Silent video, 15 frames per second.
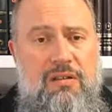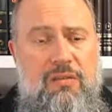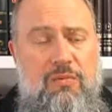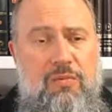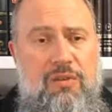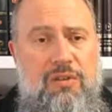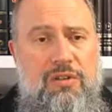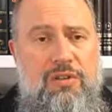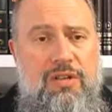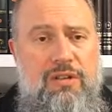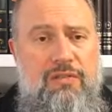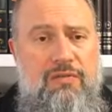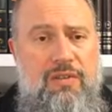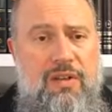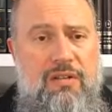
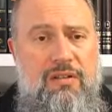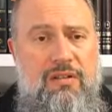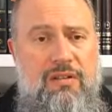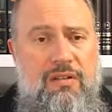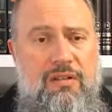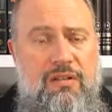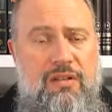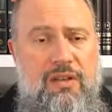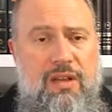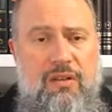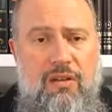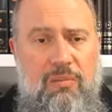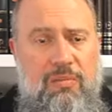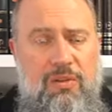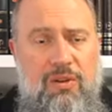watershed event
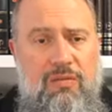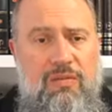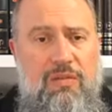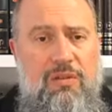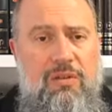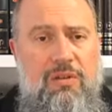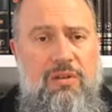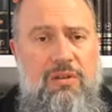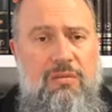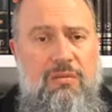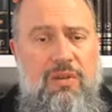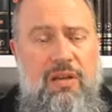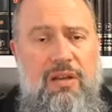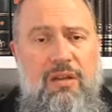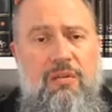cannot be overlooked
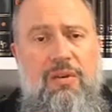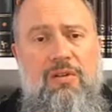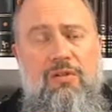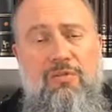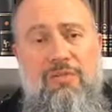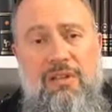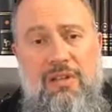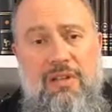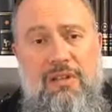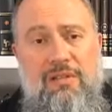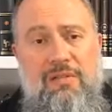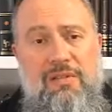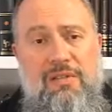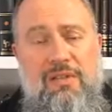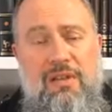by anyone who
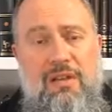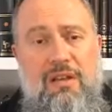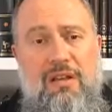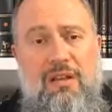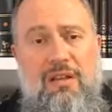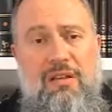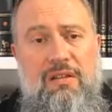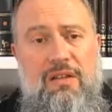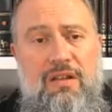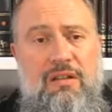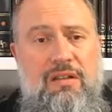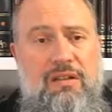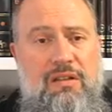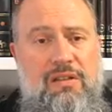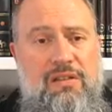believes that
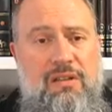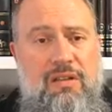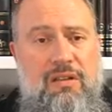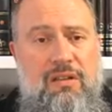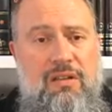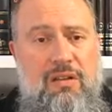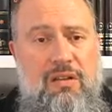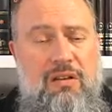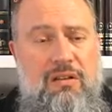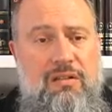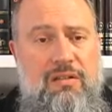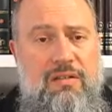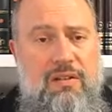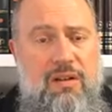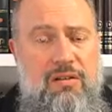it is
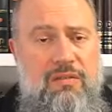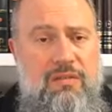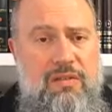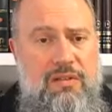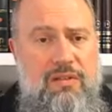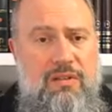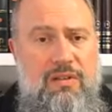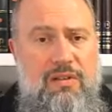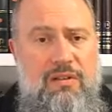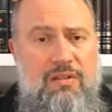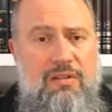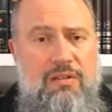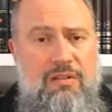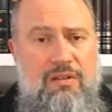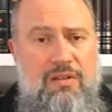God, the God of Israel,